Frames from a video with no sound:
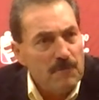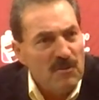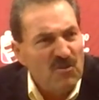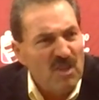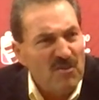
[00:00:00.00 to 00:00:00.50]

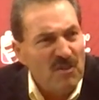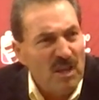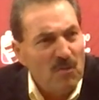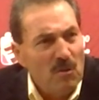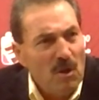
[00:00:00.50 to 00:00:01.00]
It says
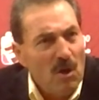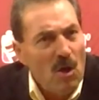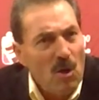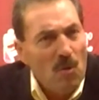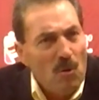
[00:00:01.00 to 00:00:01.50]
that
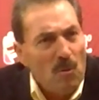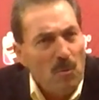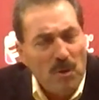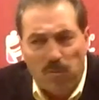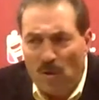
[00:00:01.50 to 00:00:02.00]
when
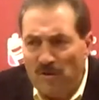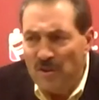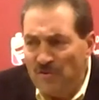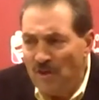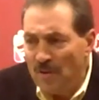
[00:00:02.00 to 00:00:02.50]
we brought
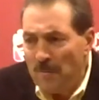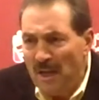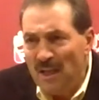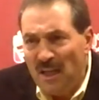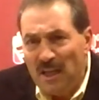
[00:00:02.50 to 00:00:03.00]
these young
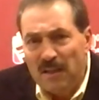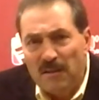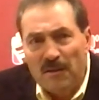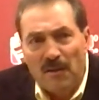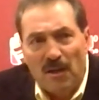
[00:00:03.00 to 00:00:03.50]
men in,
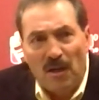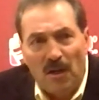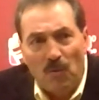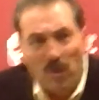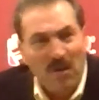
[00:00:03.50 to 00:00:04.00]

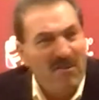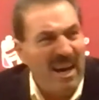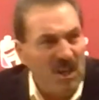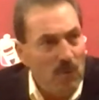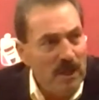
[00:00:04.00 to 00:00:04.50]
we
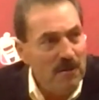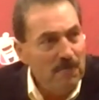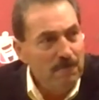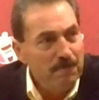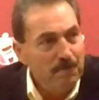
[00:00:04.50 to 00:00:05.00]
evaluated
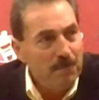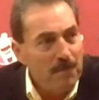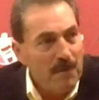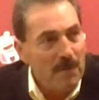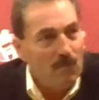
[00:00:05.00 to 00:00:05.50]
them,
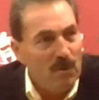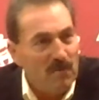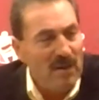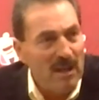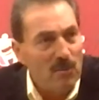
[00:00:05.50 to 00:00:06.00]
we
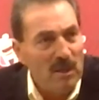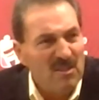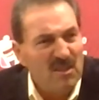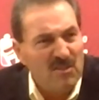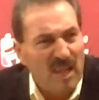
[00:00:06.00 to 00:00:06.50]

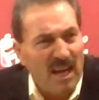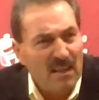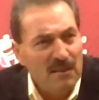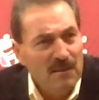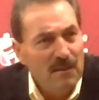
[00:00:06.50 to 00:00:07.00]
evaluated their
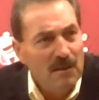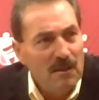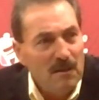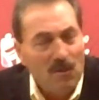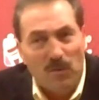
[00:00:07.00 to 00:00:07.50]
talent,
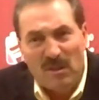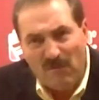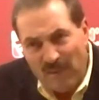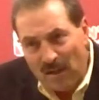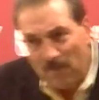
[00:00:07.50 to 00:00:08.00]
we
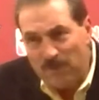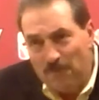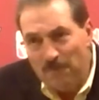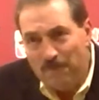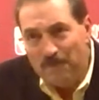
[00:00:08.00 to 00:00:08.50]
developed
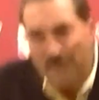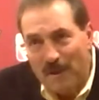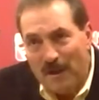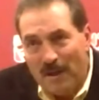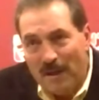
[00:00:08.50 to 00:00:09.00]
them,
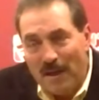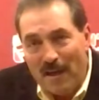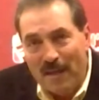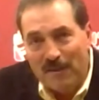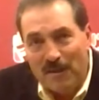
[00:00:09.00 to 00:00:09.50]

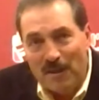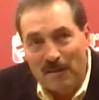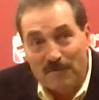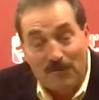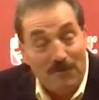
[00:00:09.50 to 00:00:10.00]
and
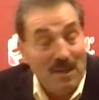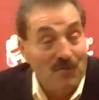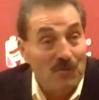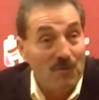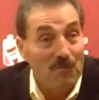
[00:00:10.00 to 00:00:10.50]

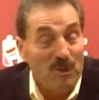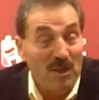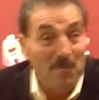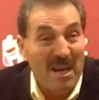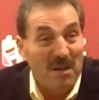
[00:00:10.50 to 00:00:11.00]
we
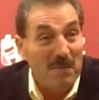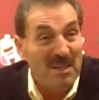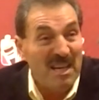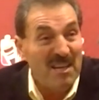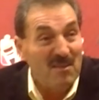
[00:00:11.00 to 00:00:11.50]
didn't make them
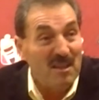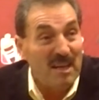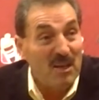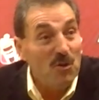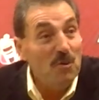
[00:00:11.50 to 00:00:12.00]
into anything
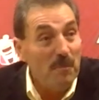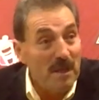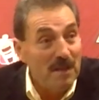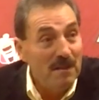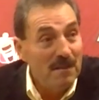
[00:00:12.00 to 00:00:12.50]
they couldn't be,